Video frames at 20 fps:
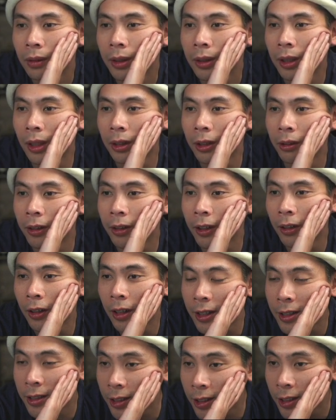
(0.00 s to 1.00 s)
Yeah, there we go.
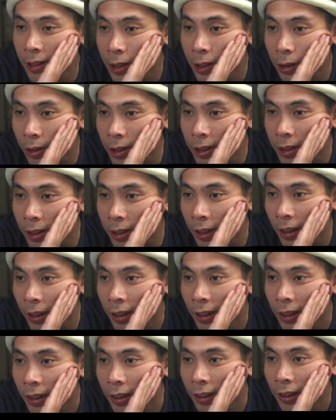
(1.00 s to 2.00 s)
I can see the switch
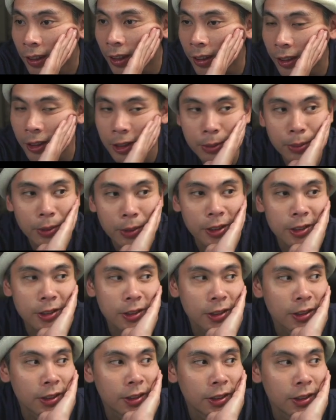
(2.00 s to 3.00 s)
there on this
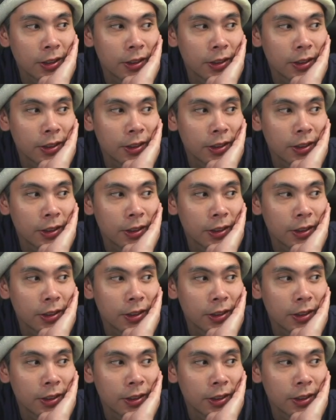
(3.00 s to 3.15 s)
picture.